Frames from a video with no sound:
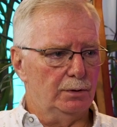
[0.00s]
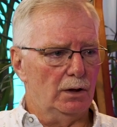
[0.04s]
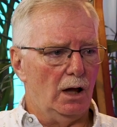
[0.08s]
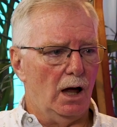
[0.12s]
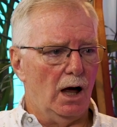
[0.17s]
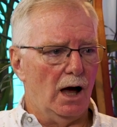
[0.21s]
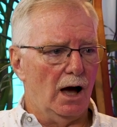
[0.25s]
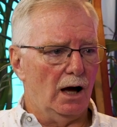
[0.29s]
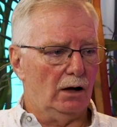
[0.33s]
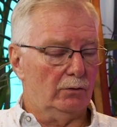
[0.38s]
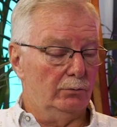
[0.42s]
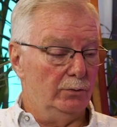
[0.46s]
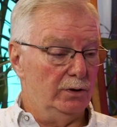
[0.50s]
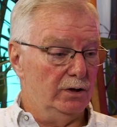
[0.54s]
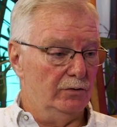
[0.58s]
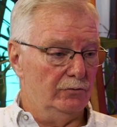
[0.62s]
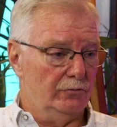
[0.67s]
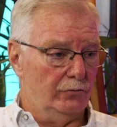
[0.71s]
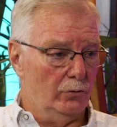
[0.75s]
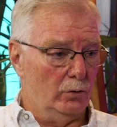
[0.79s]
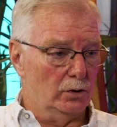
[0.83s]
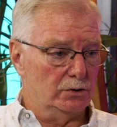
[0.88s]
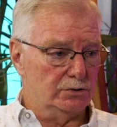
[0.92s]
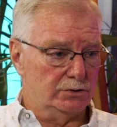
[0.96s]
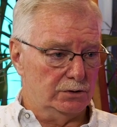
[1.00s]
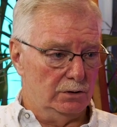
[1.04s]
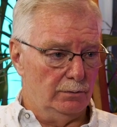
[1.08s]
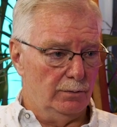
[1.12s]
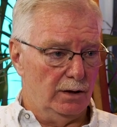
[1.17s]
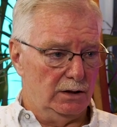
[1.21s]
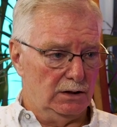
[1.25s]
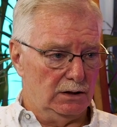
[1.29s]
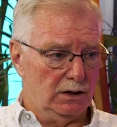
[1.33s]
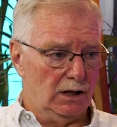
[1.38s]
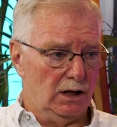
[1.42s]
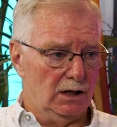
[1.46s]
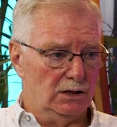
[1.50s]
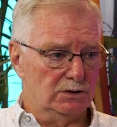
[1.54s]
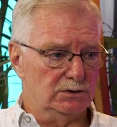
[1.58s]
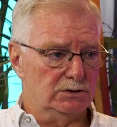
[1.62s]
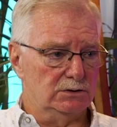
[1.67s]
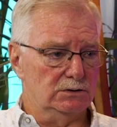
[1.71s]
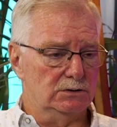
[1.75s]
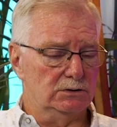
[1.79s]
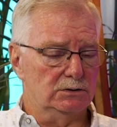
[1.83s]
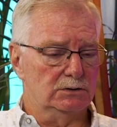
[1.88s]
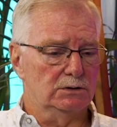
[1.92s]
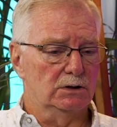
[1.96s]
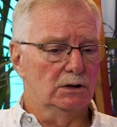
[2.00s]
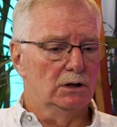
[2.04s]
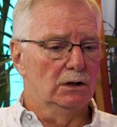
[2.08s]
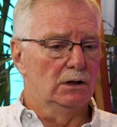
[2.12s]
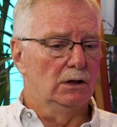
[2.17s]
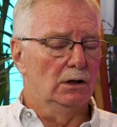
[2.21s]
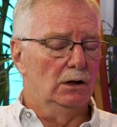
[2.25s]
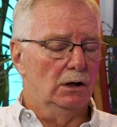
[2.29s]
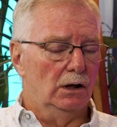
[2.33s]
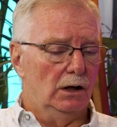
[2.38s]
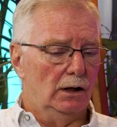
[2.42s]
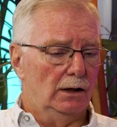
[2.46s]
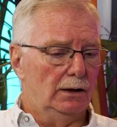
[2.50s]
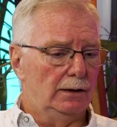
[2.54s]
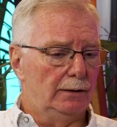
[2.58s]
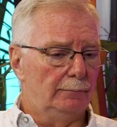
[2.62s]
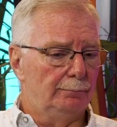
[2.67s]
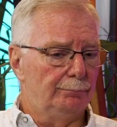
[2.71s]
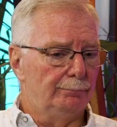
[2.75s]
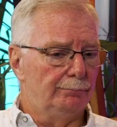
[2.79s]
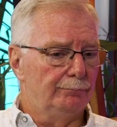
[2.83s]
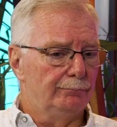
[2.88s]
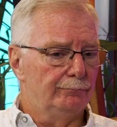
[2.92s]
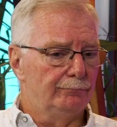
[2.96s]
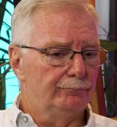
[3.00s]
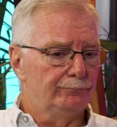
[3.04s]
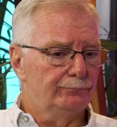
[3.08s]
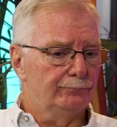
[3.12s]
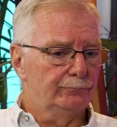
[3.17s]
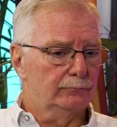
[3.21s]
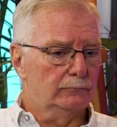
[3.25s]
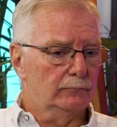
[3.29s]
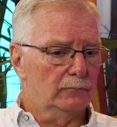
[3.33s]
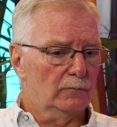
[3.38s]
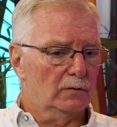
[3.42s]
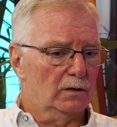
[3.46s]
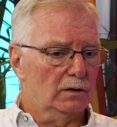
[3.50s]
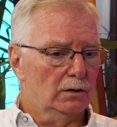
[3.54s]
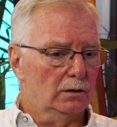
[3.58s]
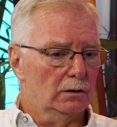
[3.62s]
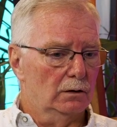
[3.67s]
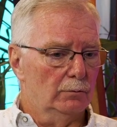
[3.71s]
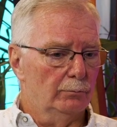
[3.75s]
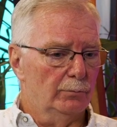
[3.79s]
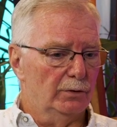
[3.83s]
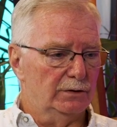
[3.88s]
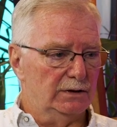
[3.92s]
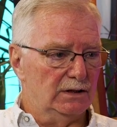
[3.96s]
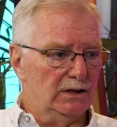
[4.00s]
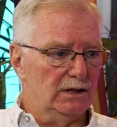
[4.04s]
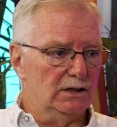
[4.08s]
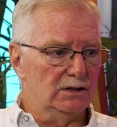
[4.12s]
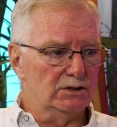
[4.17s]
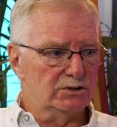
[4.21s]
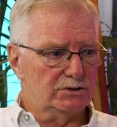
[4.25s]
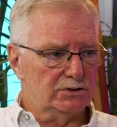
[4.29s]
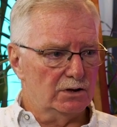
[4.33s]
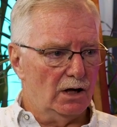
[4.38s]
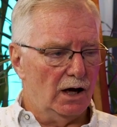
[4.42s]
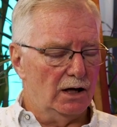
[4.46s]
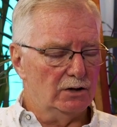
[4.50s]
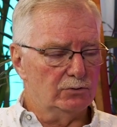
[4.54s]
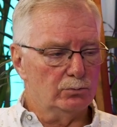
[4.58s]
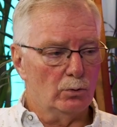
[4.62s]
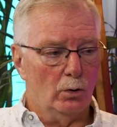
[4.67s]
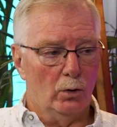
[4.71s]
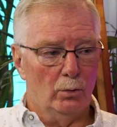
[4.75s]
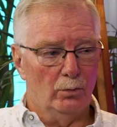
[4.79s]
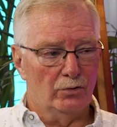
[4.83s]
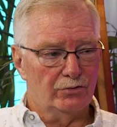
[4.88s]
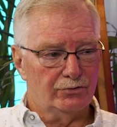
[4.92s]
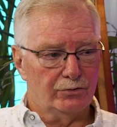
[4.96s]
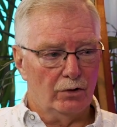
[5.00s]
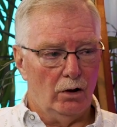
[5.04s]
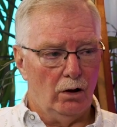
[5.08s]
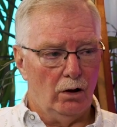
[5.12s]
block, reinforced in many cases, but the insides were almost